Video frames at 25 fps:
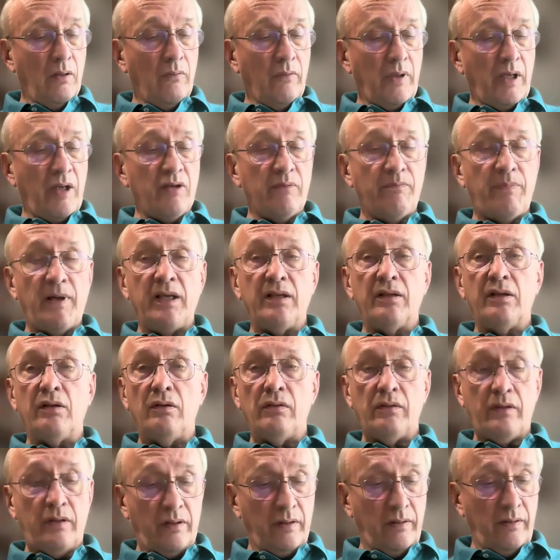round
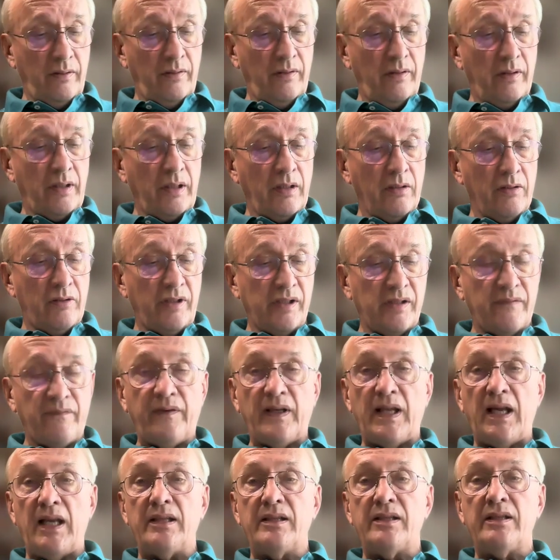Bangkok, the country is
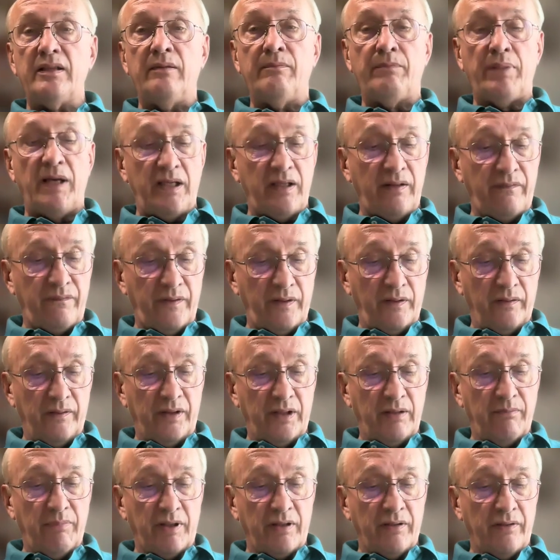flat and
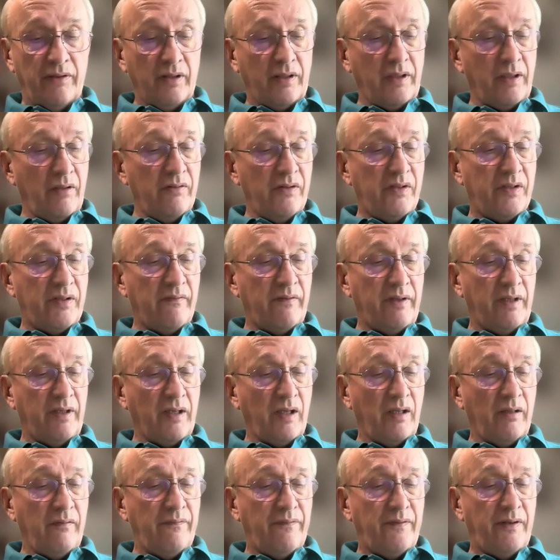paddy-fieldy, but on the coast of the
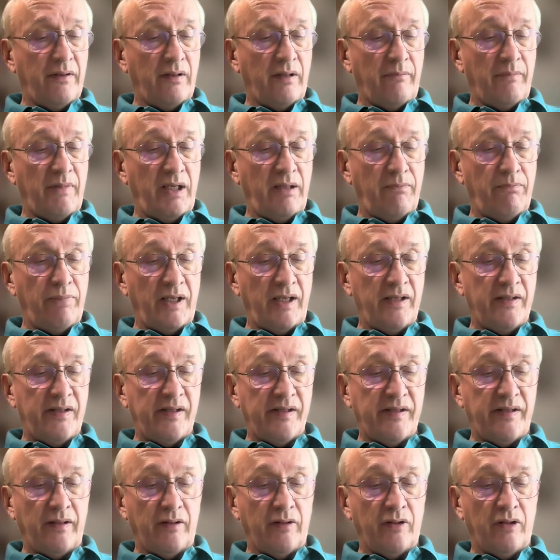Gulf there are many
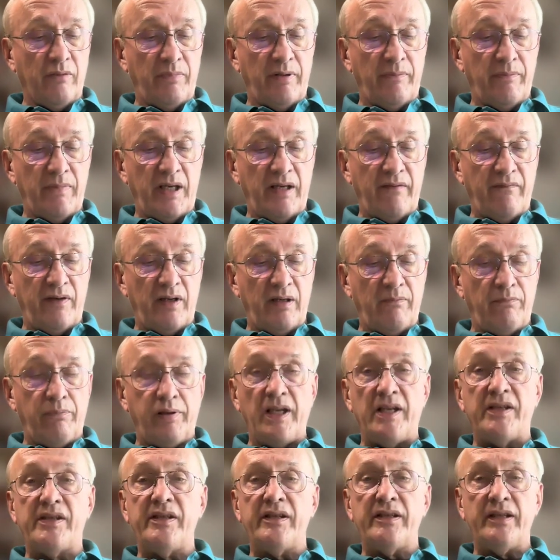places that could be made very
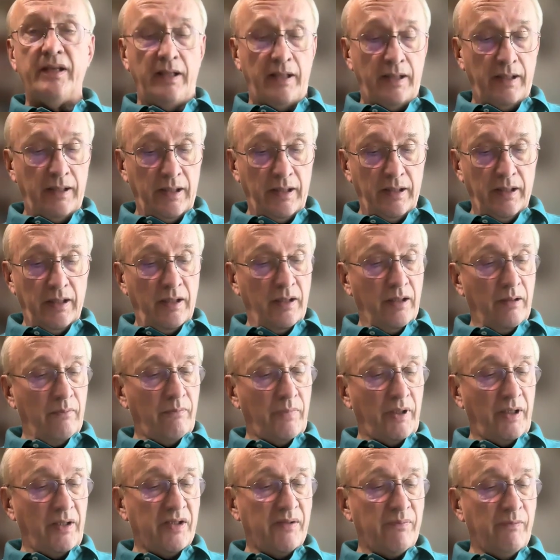pleasant
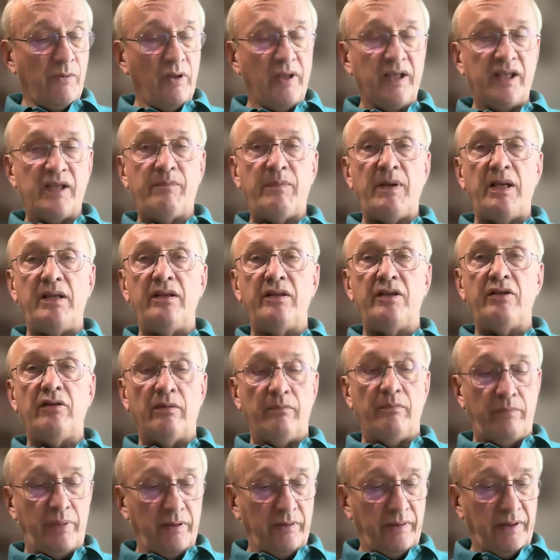by a small expenditure
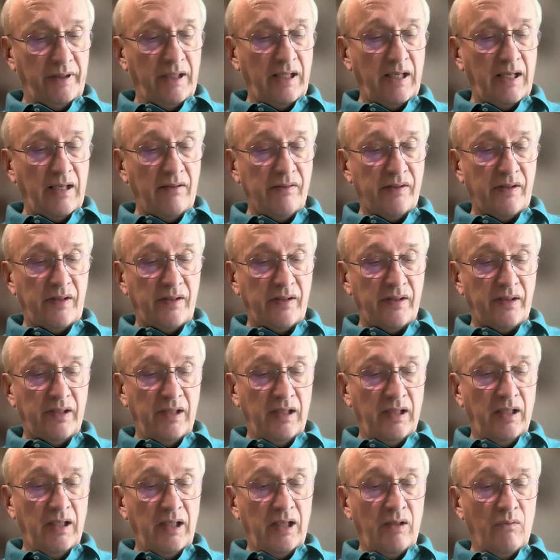on building houses.
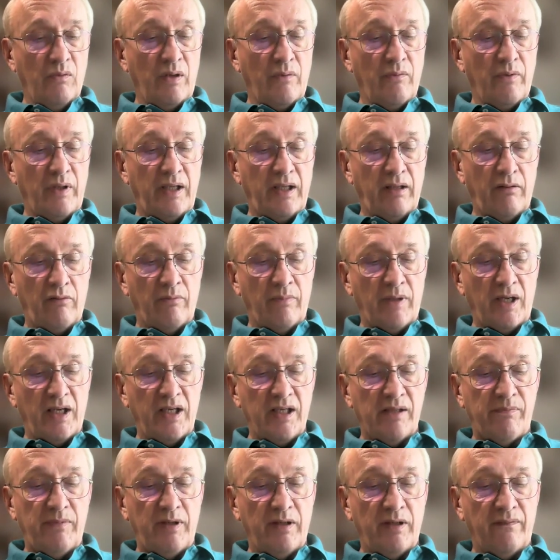In one way, it
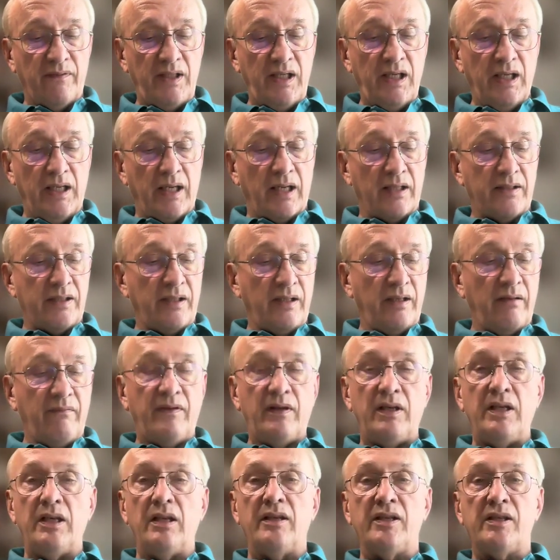reminds me of Niigata, a
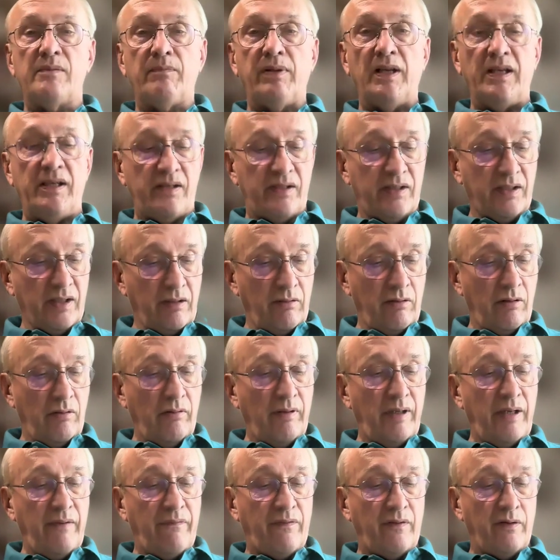very nice place to go
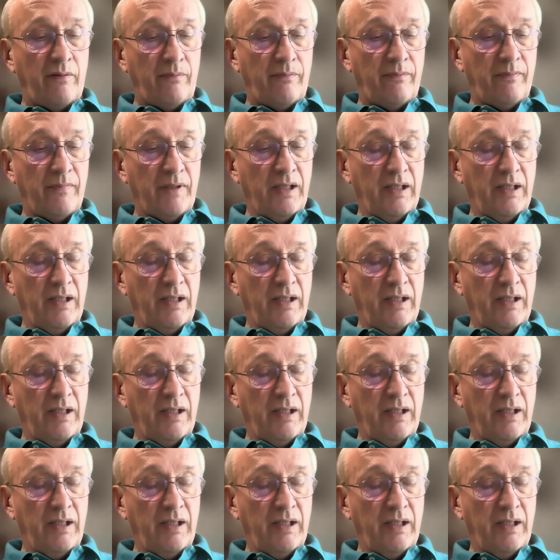away from.